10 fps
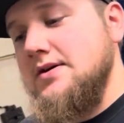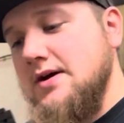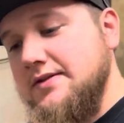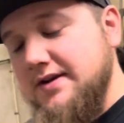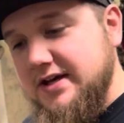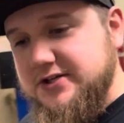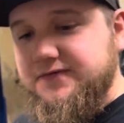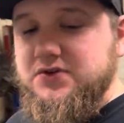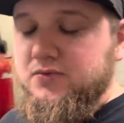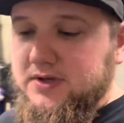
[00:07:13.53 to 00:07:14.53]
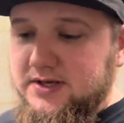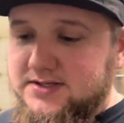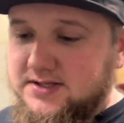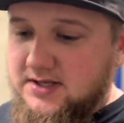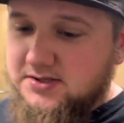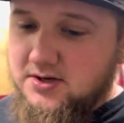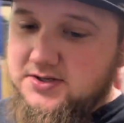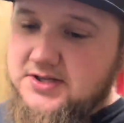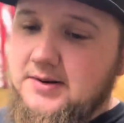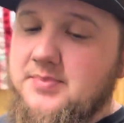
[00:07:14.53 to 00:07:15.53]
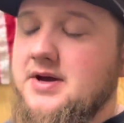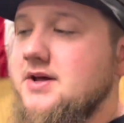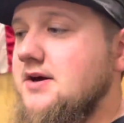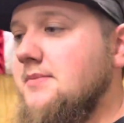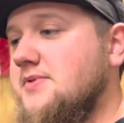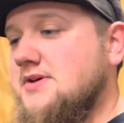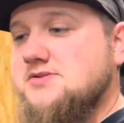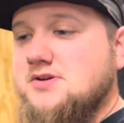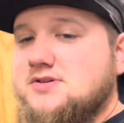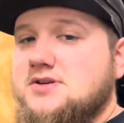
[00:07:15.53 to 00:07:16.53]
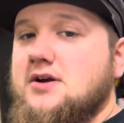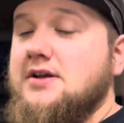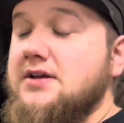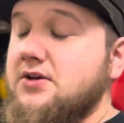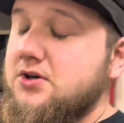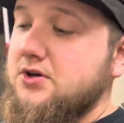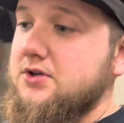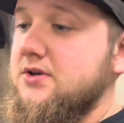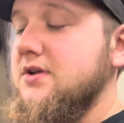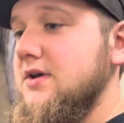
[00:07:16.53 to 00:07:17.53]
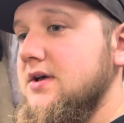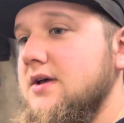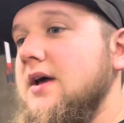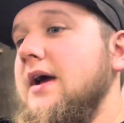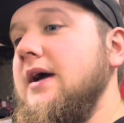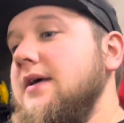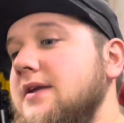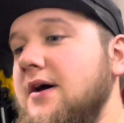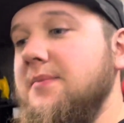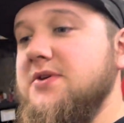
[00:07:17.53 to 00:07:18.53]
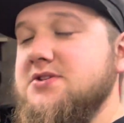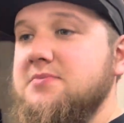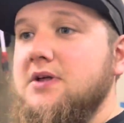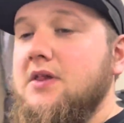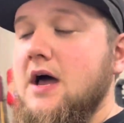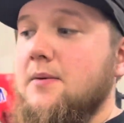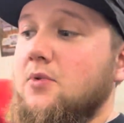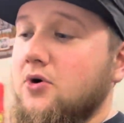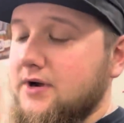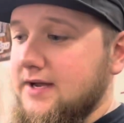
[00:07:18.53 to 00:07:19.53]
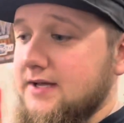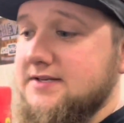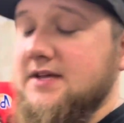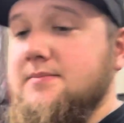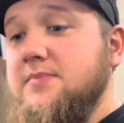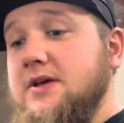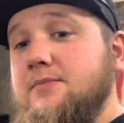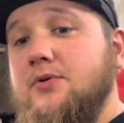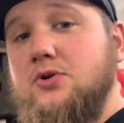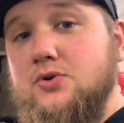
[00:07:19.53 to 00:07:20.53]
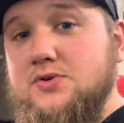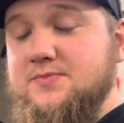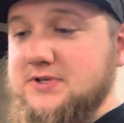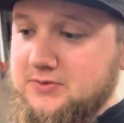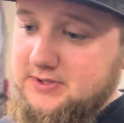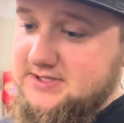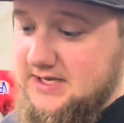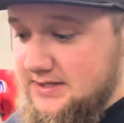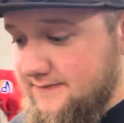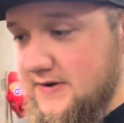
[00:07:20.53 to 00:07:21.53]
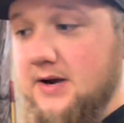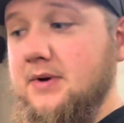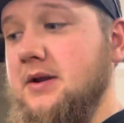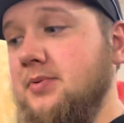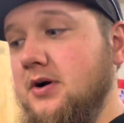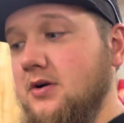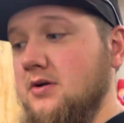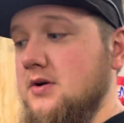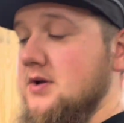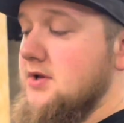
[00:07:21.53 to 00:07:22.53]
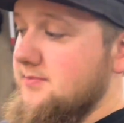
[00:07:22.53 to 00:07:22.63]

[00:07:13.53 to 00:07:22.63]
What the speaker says: in the next few weeks, things are going to start picking up. Things are going to start getting good. And there's going to be a lot more content being produced between taking the Fairmont apart,